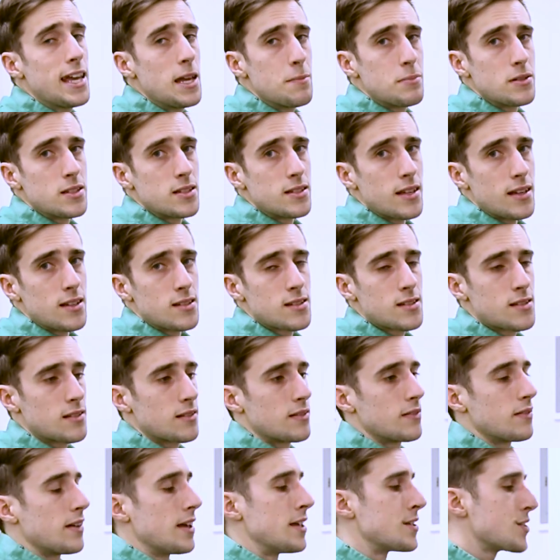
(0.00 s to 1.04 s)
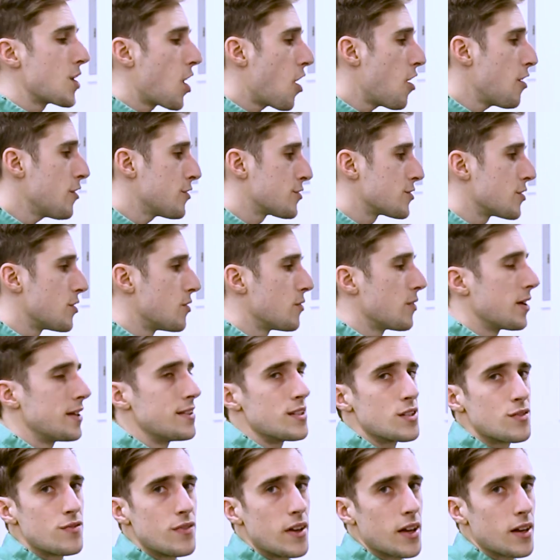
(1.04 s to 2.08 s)
keep assist is also in
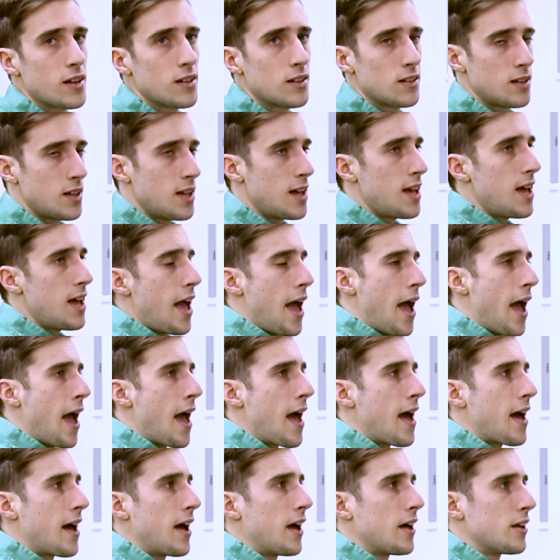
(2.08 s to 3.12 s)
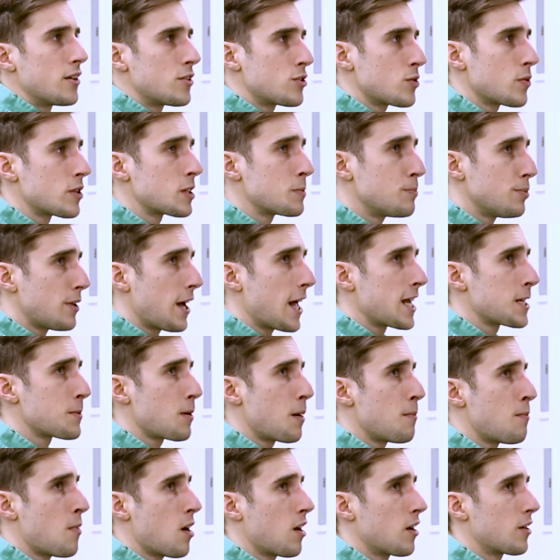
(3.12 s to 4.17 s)
this vehicle, and so is blind
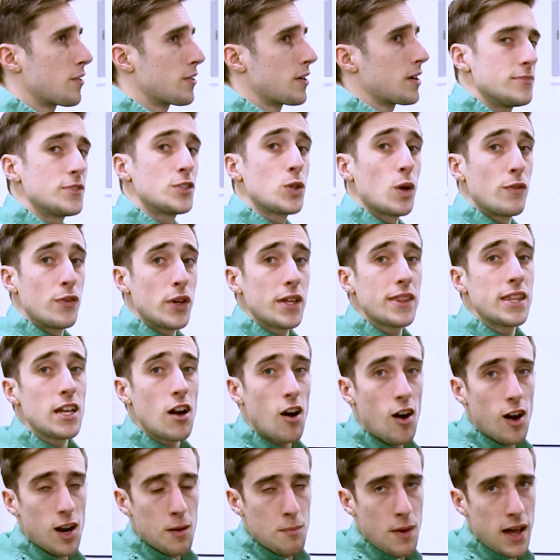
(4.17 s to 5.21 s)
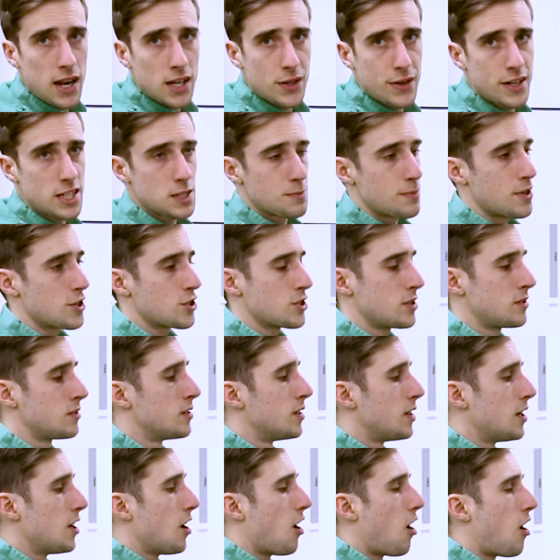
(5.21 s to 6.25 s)
spot monitoring. So if you get the automatic transmission
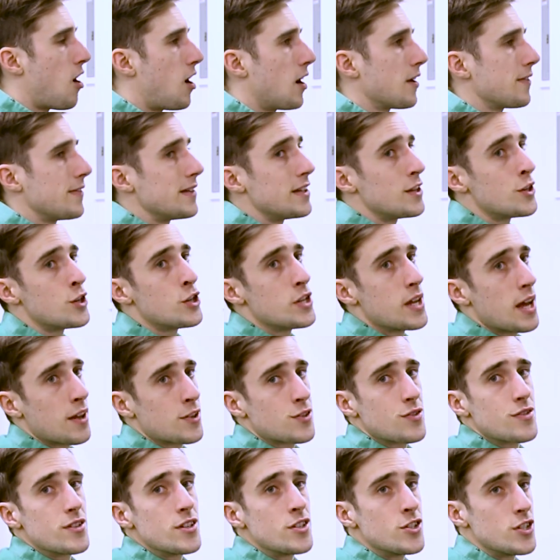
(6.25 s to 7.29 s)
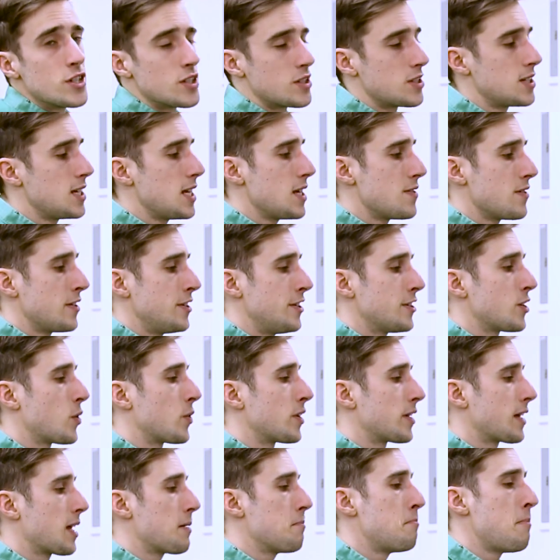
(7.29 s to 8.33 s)
on the GS or the GT, then you're
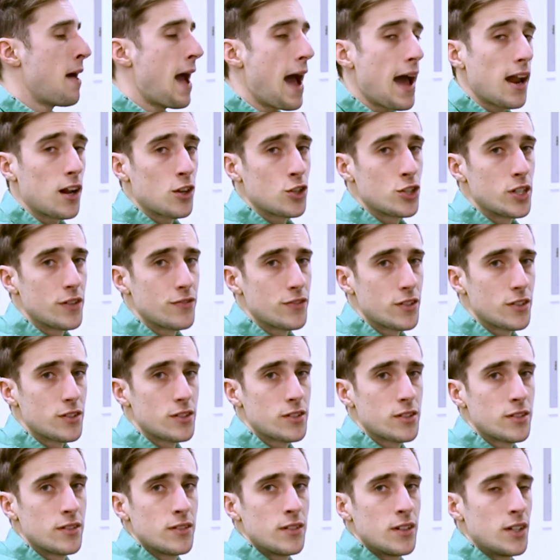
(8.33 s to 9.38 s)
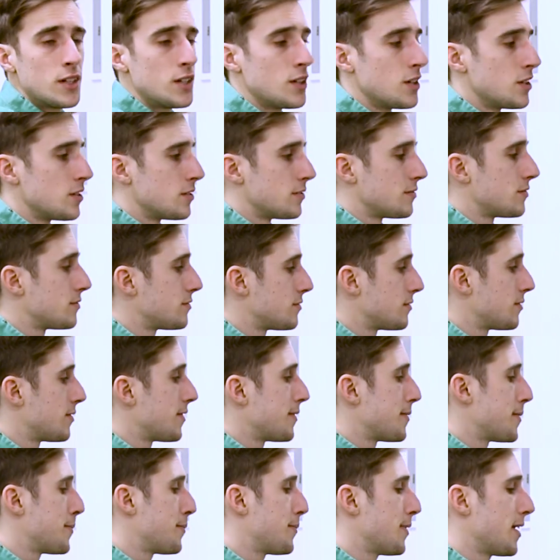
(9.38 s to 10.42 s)
going to get paddle shifters.
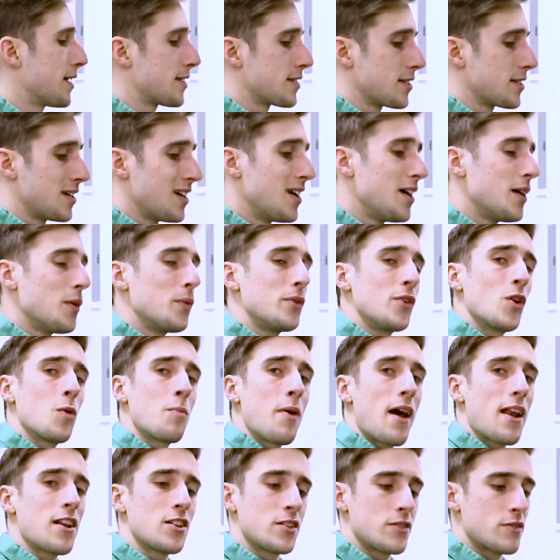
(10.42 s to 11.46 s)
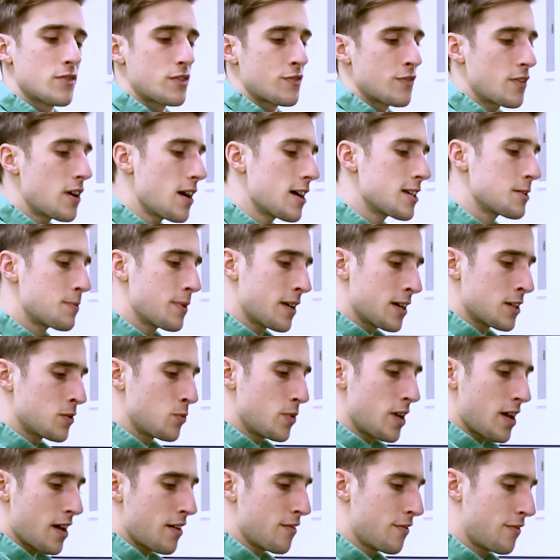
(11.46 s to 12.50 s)
But no paddle shifters for us because
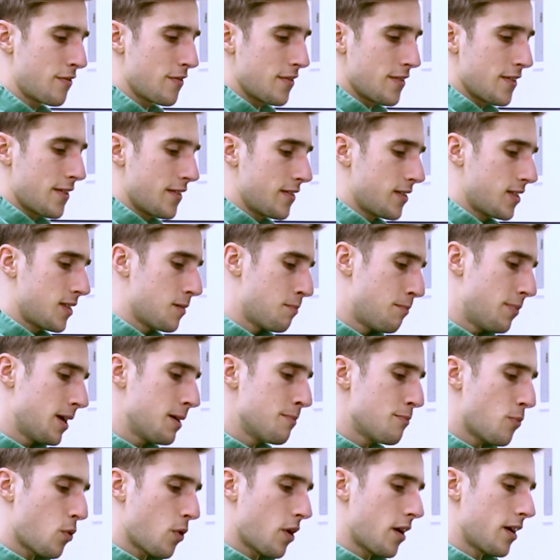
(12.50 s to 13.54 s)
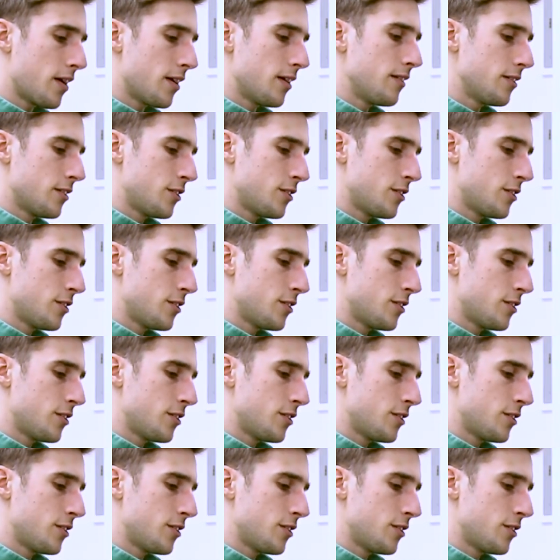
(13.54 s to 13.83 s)
we have the big boy